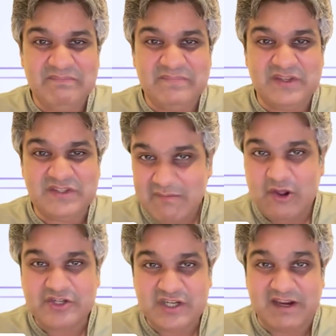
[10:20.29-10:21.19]
The same
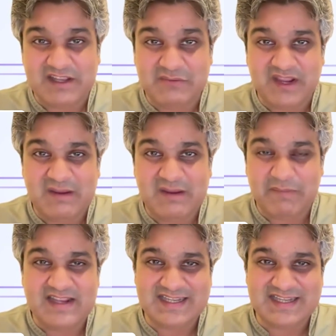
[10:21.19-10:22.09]
logic, by the way,
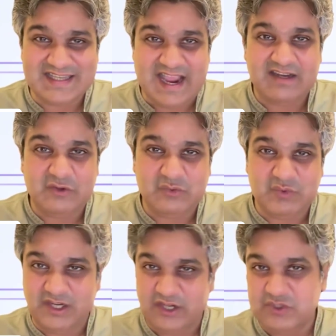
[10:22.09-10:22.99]
applies exactly to
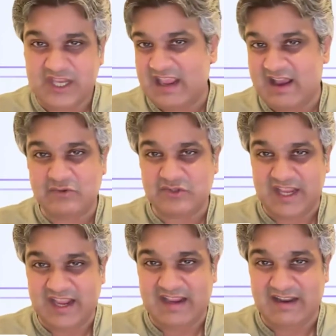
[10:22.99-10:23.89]
we'll use AI to
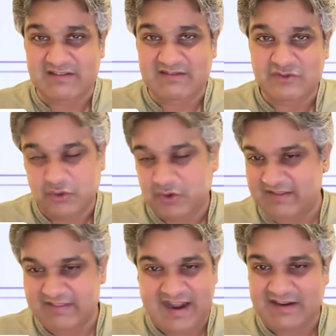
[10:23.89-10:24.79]
scale it. So you
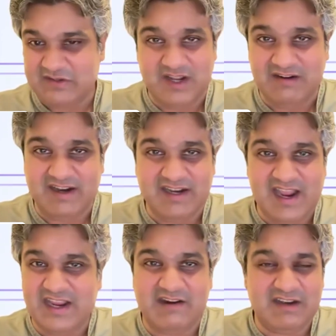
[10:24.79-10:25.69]
hear that as well, right?
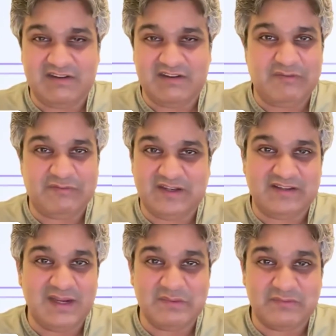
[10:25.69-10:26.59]
I hear it
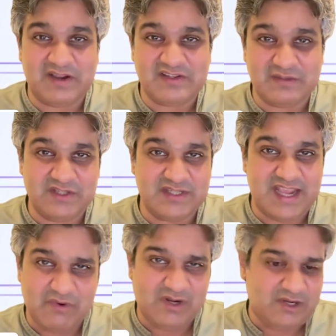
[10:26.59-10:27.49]
oftentimes from customers.
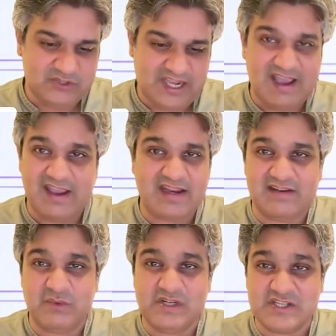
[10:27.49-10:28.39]
Yeah, we'll use AI
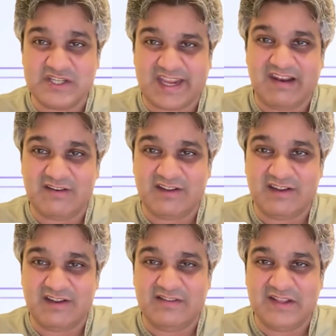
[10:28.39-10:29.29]
and we'll scale
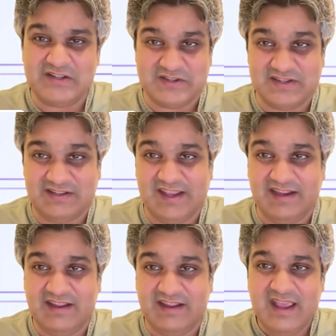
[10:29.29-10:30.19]
the existing
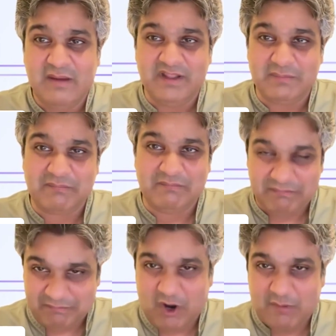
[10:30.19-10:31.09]
thing. But the
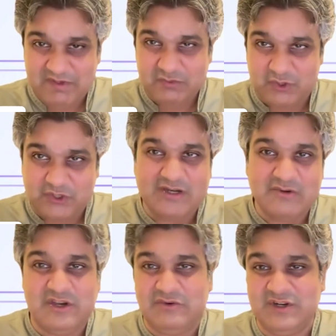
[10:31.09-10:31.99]
problem is what you
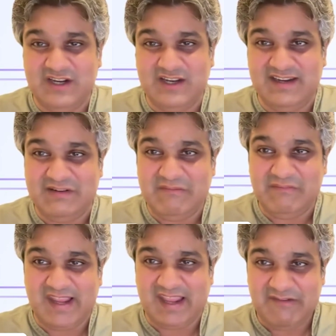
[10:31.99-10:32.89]
alluded to earlier.
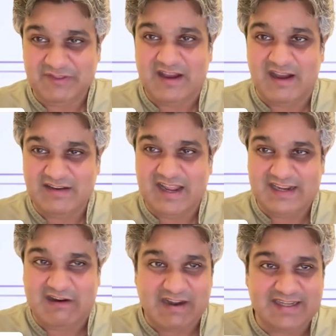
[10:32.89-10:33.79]
Like if the
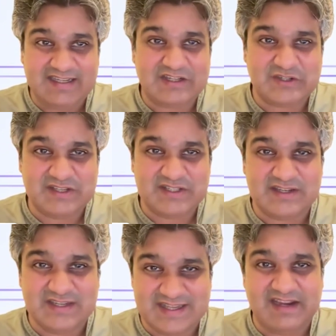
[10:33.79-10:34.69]
underlying architecture
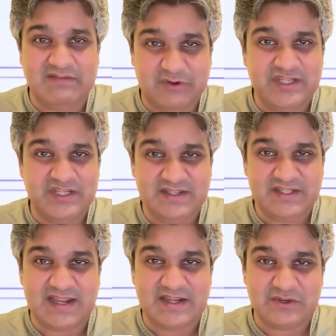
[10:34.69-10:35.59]
isn't designed for
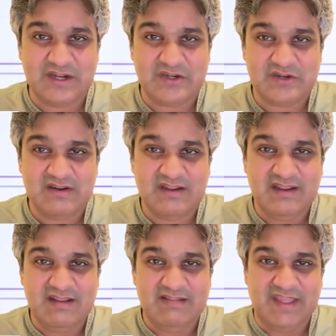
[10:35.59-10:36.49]
resilience and isolation,
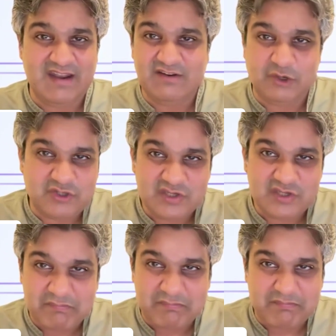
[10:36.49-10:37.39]
then you're
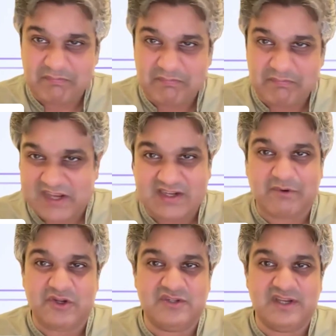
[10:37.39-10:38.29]
just
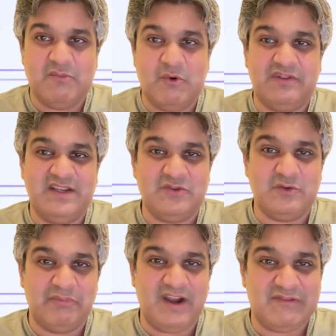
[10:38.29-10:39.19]
basically producing more things
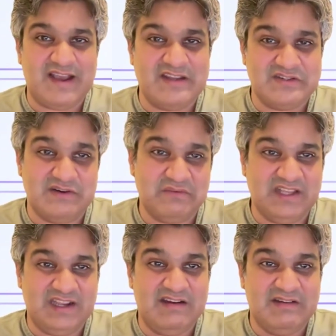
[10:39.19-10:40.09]
to break faster with
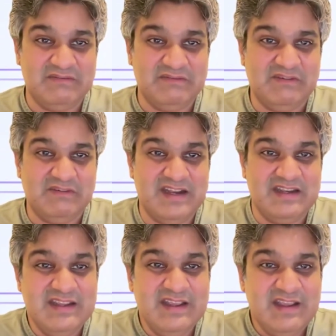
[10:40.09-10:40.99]
AI, right?